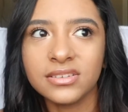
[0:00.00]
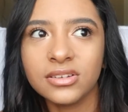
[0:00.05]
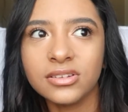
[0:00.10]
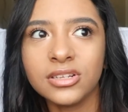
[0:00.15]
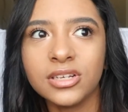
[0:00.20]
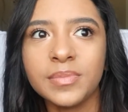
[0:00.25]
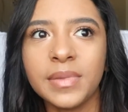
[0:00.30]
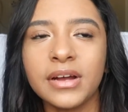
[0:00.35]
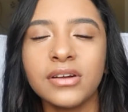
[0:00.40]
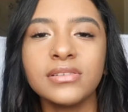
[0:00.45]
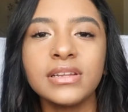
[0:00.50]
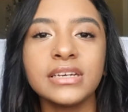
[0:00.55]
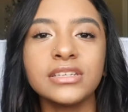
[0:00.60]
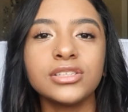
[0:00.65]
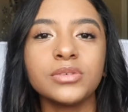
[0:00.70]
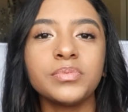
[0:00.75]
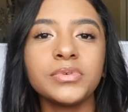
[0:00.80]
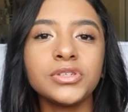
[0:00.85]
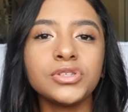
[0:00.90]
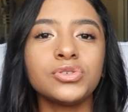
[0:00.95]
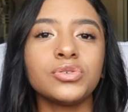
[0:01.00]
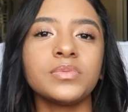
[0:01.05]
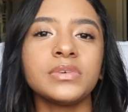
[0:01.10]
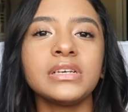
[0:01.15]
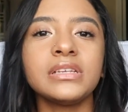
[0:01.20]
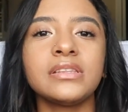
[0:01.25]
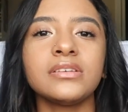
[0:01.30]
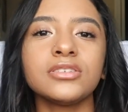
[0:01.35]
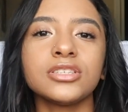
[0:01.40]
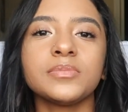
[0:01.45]
on them. I don't like to put too
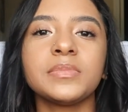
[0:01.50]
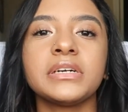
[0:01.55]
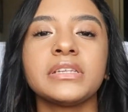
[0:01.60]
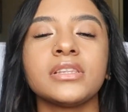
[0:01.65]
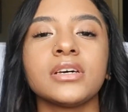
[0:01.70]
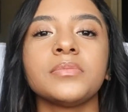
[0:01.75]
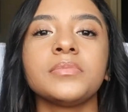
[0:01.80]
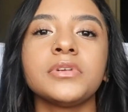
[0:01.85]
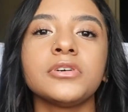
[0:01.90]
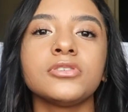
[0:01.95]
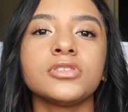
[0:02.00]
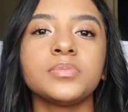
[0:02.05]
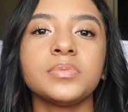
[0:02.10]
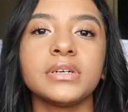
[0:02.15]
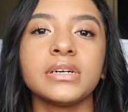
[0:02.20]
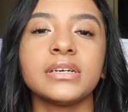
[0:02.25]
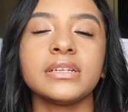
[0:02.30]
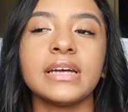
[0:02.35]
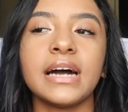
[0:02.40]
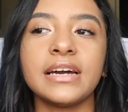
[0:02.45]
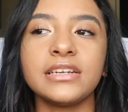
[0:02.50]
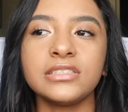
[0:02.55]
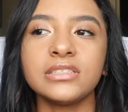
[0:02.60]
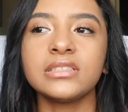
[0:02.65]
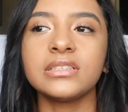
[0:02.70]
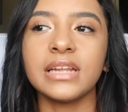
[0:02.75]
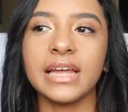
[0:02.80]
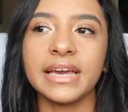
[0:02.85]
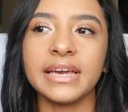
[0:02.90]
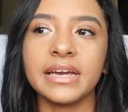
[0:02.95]
many things on my thumbnails because I
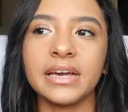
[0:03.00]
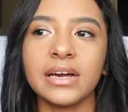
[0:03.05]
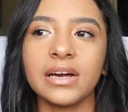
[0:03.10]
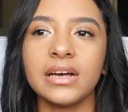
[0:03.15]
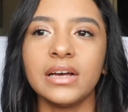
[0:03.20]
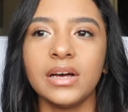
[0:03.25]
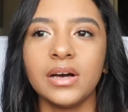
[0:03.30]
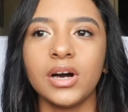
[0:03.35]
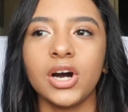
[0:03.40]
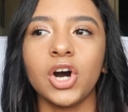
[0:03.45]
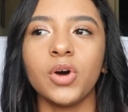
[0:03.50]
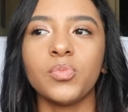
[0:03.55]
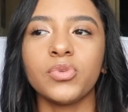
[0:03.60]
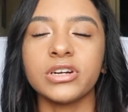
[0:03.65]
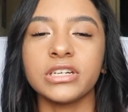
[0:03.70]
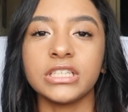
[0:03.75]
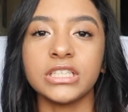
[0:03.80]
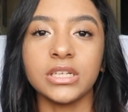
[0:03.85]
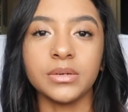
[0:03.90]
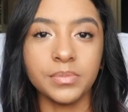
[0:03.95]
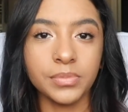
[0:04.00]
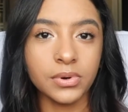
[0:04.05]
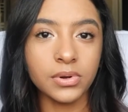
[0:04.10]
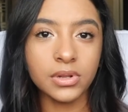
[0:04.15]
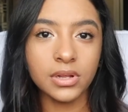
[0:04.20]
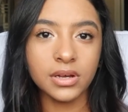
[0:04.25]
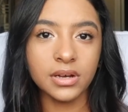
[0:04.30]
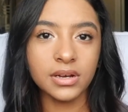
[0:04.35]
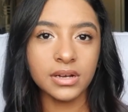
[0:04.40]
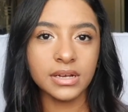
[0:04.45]
just like a more simple
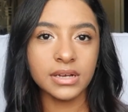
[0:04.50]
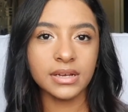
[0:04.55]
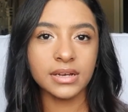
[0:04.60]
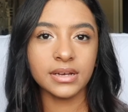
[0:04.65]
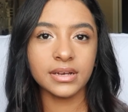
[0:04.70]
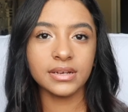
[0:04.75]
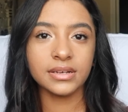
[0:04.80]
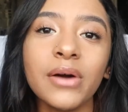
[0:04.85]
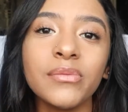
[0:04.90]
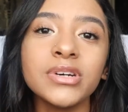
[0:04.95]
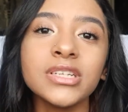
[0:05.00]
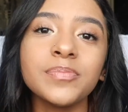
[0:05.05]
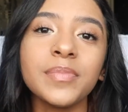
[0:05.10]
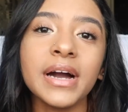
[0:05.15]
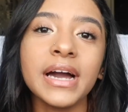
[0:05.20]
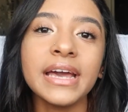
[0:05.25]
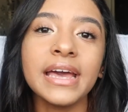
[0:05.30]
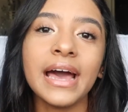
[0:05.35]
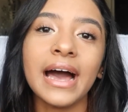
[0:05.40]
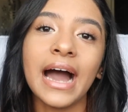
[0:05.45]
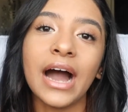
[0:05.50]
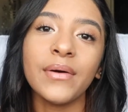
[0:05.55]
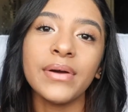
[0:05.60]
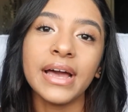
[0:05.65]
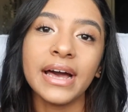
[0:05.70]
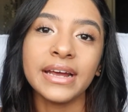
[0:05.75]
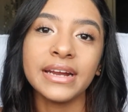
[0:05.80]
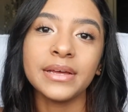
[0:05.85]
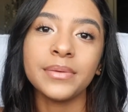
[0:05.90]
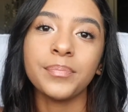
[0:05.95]
look. That was my how I
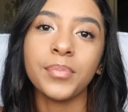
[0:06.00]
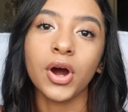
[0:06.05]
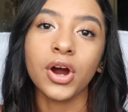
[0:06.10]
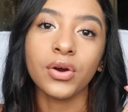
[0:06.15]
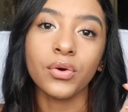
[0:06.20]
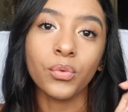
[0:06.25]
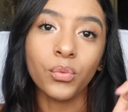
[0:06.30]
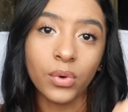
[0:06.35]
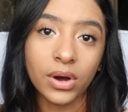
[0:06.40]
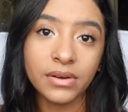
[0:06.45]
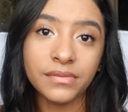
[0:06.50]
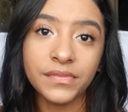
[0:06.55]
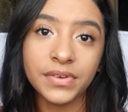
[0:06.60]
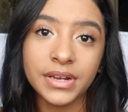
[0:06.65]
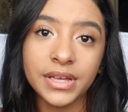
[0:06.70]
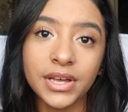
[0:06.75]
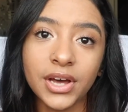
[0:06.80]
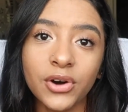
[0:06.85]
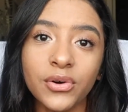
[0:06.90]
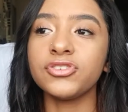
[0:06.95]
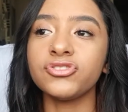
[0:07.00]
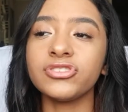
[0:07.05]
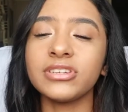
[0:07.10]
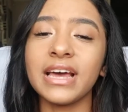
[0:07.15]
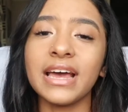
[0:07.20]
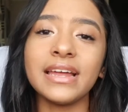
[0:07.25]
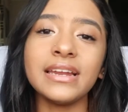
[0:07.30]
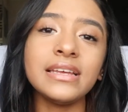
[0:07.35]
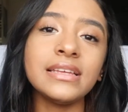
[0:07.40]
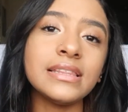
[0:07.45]
edit part 1 video. If there's
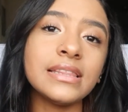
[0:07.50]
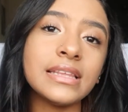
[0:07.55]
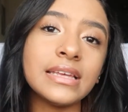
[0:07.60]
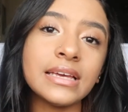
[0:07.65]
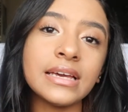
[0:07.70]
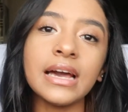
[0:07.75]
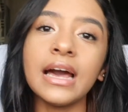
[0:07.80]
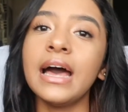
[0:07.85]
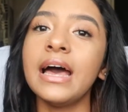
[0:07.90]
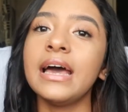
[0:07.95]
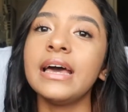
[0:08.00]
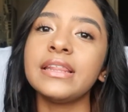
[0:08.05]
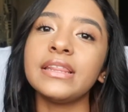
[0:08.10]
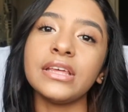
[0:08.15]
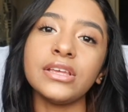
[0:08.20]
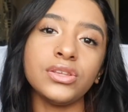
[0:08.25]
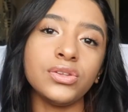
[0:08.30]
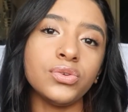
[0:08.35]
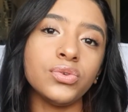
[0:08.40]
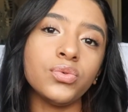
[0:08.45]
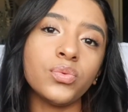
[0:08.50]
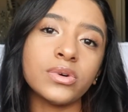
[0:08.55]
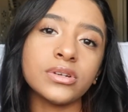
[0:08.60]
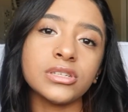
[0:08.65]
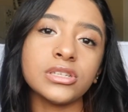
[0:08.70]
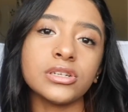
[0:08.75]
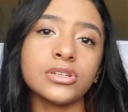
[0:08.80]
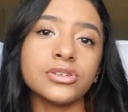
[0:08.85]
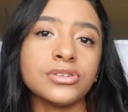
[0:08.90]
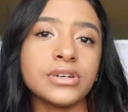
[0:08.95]
anything that you want
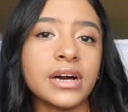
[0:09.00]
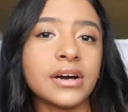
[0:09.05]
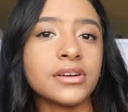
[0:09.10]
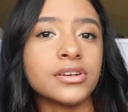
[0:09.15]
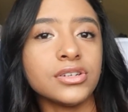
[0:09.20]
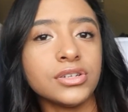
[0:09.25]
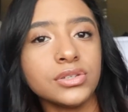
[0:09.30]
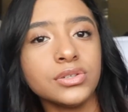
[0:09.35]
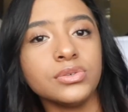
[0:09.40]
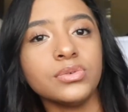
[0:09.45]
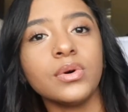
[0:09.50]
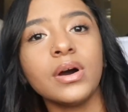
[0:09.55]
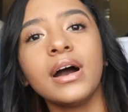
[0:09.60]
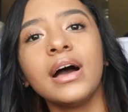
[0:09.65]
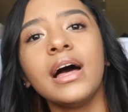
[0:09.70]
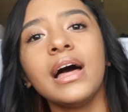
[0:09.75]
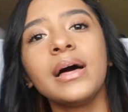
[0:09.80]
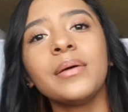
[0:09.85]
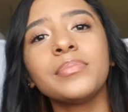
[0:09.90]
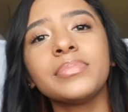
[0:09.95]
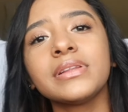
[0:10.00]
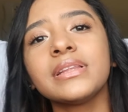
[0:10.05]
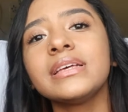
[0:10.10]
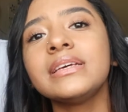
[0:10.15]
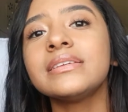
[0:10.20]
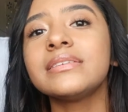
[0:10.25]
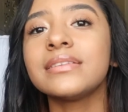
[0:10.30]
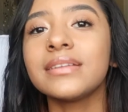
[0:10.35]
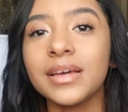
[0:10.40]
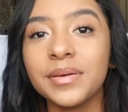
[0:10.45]
to learn how to do,
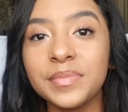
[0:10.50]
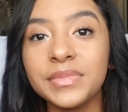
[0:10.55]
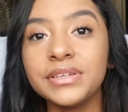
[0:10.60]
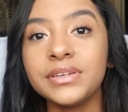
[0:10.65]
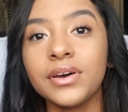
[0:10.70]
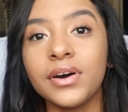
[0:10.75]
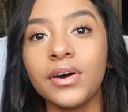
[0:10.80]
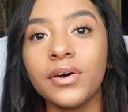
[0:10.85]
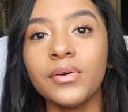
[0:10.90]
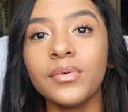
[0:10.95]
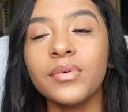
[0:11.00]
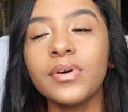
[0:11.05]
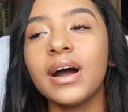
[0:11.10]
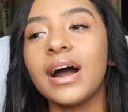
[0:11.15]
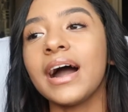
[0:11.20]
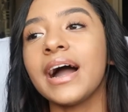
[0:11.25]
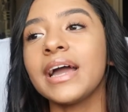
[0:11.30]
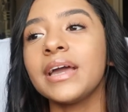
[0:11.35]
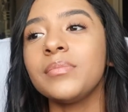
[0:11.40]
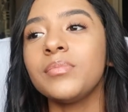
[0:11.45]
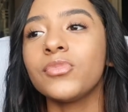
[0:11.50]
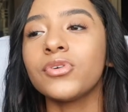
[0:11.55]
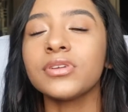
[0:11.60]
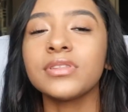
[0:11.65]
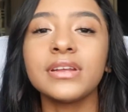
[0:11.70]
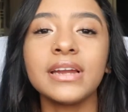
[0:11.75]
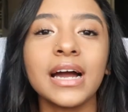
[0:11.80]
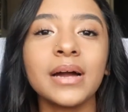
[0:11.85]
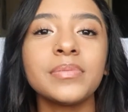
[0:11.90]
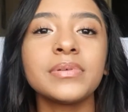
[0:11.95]
please let me know. I am more
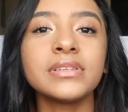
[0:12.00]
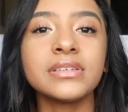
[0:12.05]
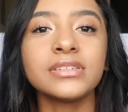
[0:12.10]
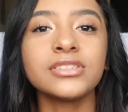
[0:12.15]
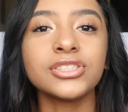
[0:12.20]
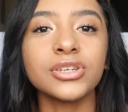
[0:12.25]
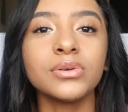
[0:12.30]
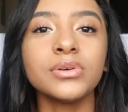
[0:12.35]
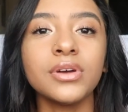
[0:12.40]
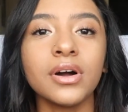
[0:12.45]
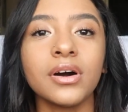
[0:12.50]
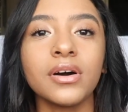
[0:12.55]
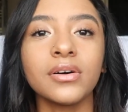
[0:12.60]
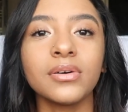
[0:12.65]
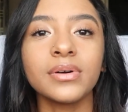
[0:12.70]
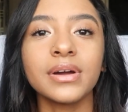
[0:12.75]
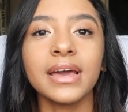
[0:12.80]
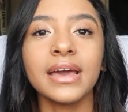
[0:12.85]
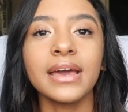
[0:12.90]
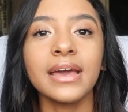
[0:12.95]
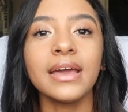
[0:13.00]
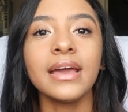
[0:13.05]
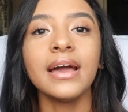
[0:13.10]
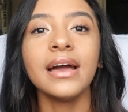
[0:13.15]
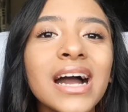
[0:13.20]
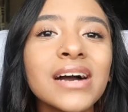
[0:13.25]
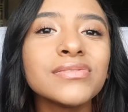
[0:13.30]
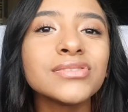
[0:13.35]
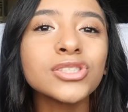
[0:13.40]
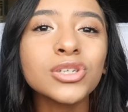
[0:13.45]
than happy to show y'all, okay? I
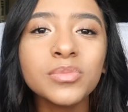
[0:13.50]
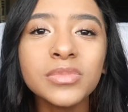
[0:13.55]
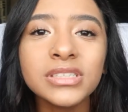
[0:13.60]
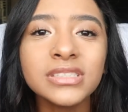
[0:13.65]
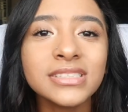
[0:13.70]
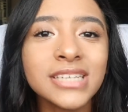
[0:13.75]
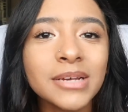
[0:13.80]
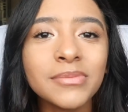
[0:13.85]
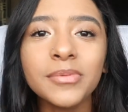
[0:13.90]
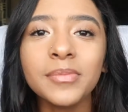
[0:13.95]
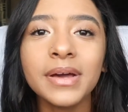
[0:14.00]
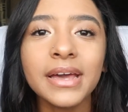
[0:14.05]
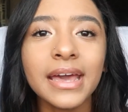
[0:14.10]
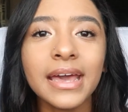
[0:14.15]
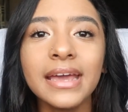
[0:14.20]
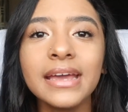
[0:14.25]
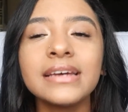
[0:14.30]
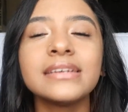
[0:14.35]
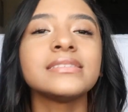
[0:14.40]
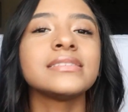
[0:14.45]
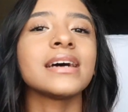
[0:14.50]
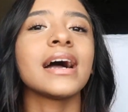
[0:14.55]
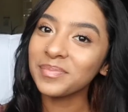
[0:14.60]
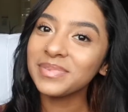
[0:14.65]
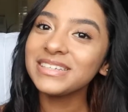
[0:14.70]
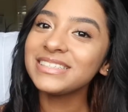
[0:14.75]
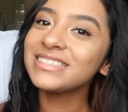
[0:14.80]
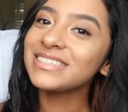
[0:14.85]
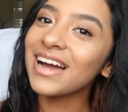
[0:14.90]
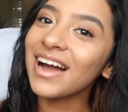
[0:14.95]
have so much time on my hands. Don't
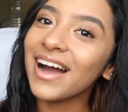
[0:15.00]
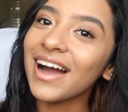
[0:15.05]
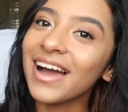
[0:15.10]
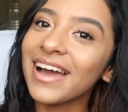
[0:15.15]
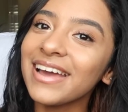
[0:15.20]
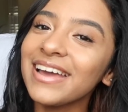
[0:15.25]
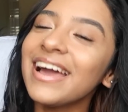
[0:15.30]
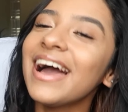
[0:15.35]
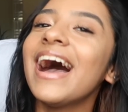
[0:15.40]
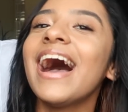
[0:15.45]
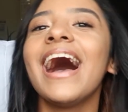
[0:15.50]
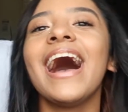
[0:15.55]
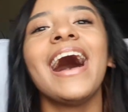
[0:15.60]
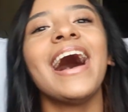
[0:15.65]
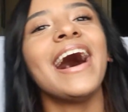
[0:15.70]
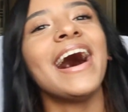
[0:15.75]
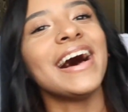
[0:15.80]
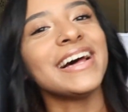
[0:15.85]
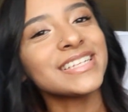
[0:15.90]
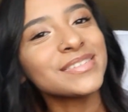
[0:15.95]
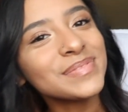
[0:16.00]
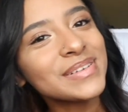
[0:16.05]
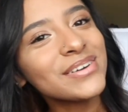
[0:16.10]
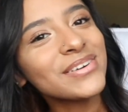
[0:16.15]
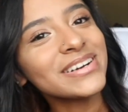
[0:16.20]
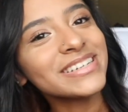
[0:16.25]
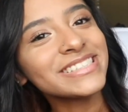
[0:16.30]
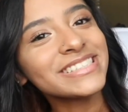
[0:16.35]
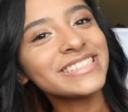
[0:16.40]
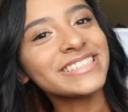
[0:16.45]
be shy. Ask me
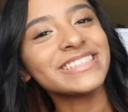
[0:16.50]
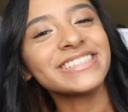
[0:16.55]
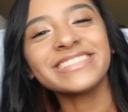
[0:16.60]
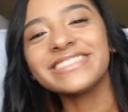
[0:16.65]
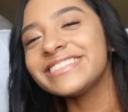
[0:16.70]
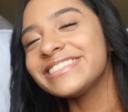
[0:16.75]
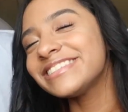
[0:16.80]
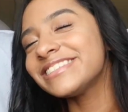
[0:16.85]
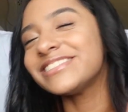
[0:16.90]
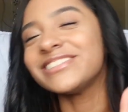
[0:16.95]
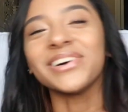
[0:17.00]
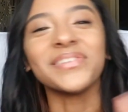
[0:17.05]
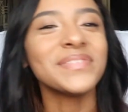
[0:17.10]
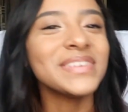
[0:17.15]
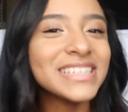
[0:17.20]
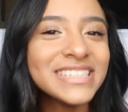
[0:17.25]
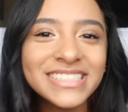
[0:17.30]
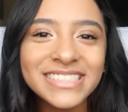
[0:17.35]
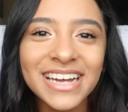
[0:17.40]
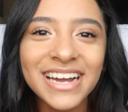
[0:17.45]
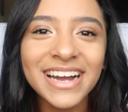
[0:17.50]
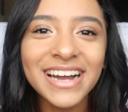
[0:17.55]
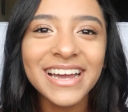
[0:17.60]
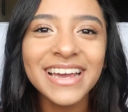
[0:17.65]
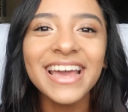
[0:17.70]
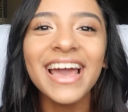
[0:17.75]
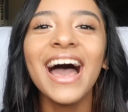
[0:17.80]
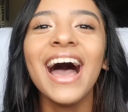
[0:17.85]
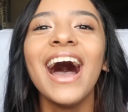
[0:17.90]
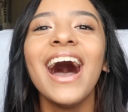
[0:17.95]
questions. Don't be shy.